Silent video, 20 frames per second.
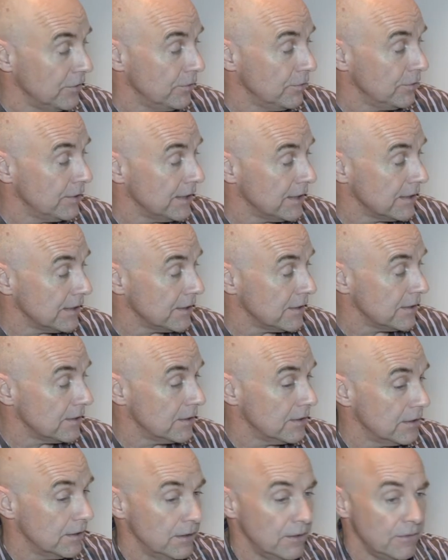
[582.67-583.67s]
new
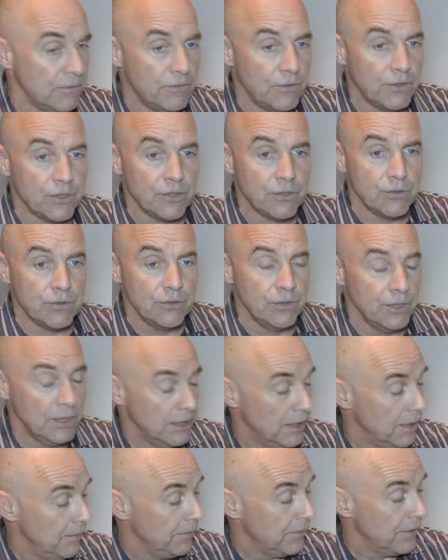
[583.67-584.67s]
things for you,
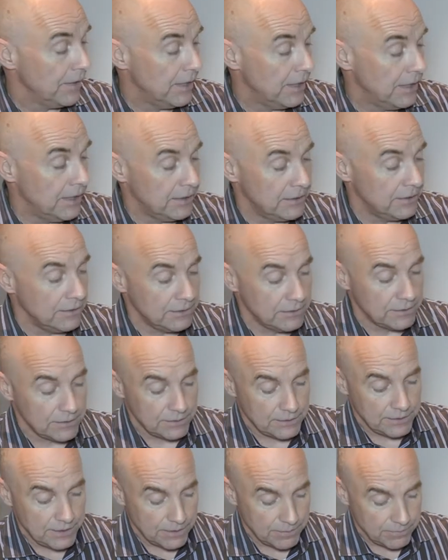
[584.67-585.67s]
and
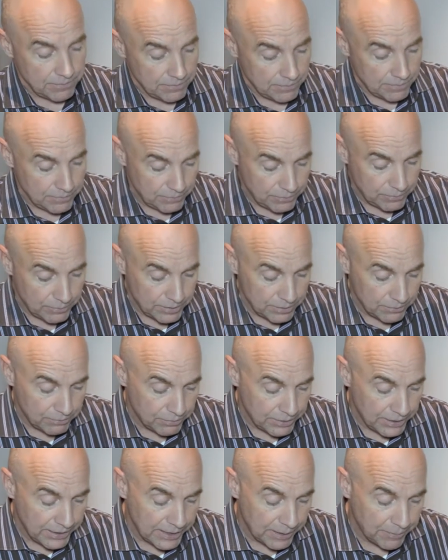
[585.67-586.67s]
yeah, we're
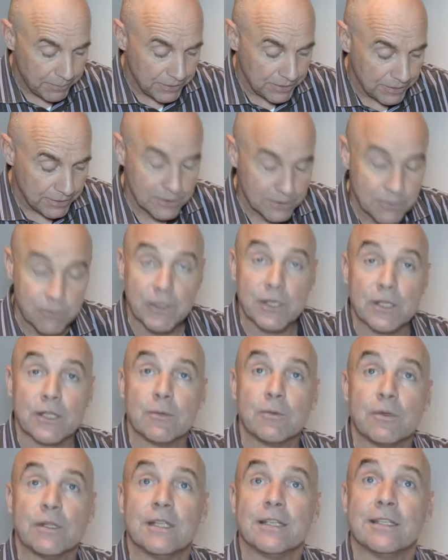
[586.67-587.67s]
really happy, especially
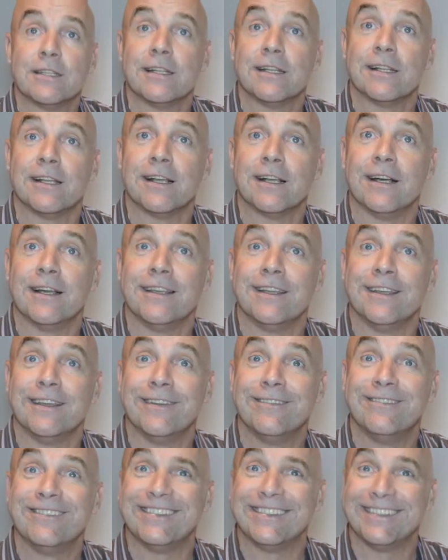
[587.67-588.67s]
with this little guy
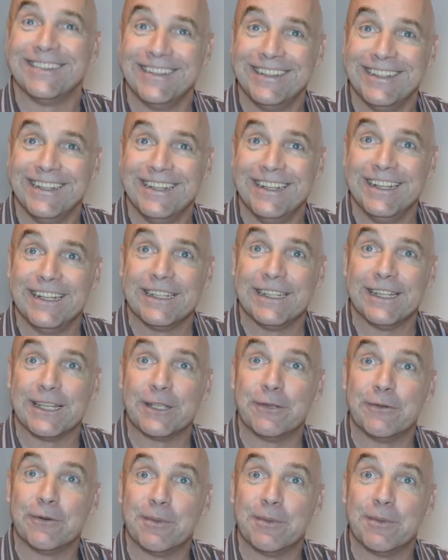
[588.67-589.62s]
here. Thank you